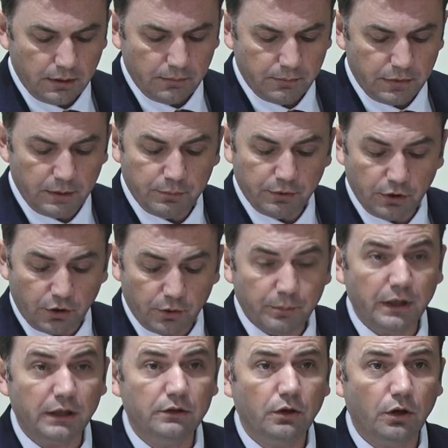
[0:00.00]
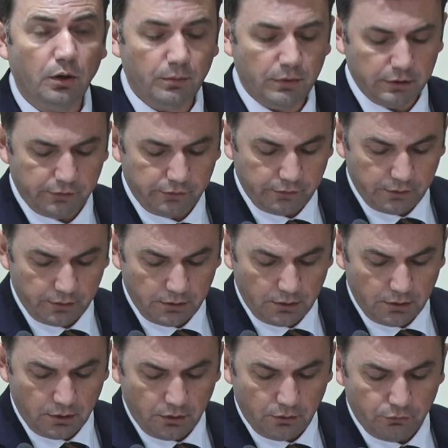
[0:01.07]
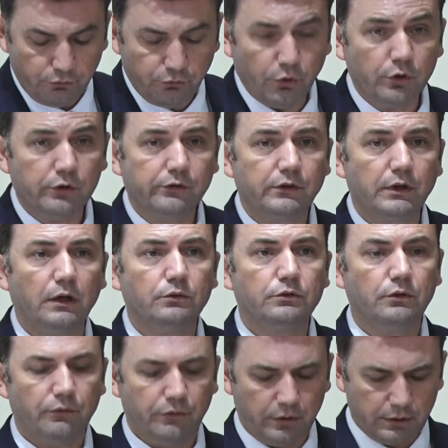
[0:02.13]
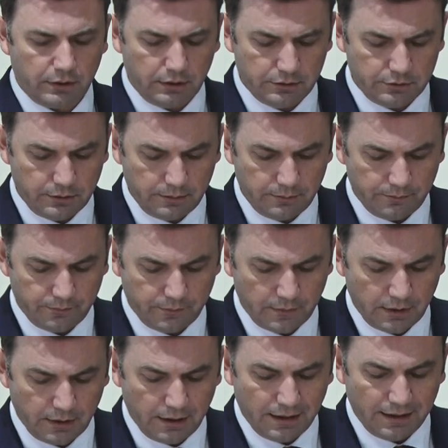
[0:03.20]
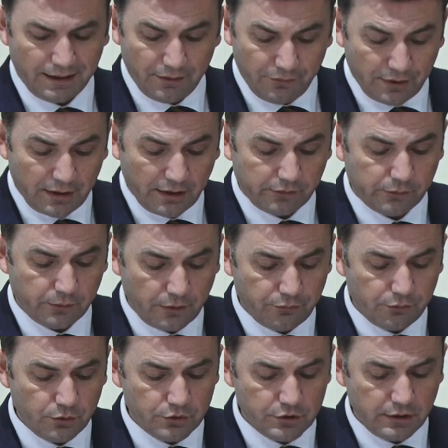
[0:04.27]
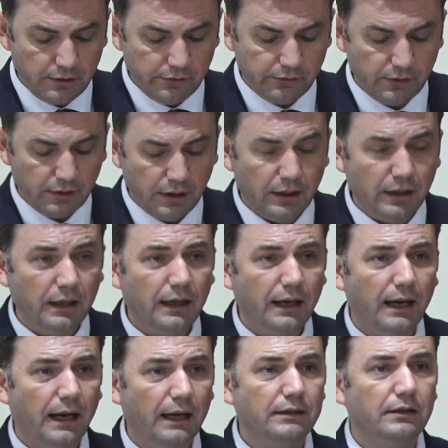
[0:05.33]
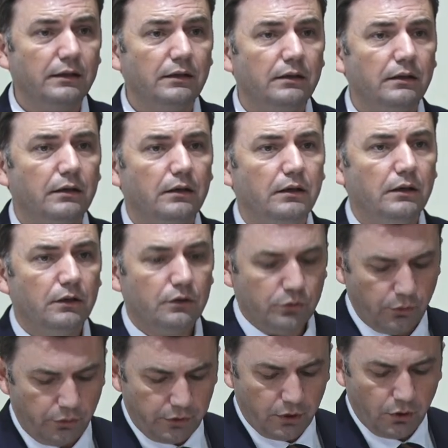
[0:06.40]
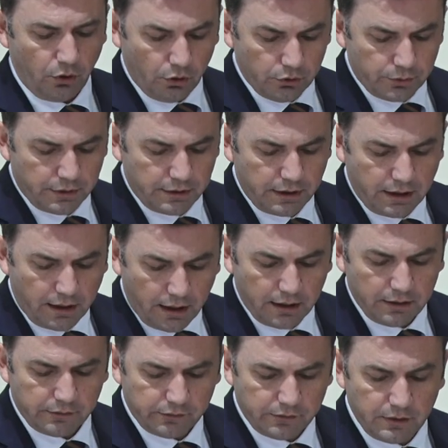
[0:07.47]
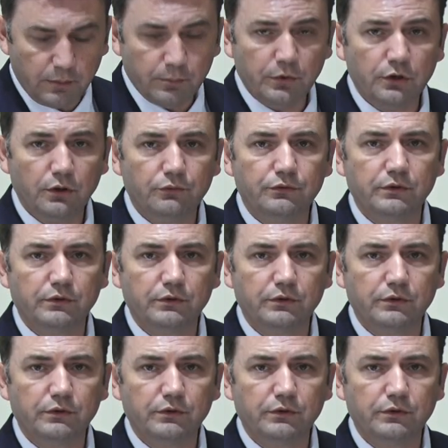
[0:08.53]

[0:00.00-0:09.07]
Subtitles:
People are made homeless, forced out of their country, living as refugees, adding to the already highest number of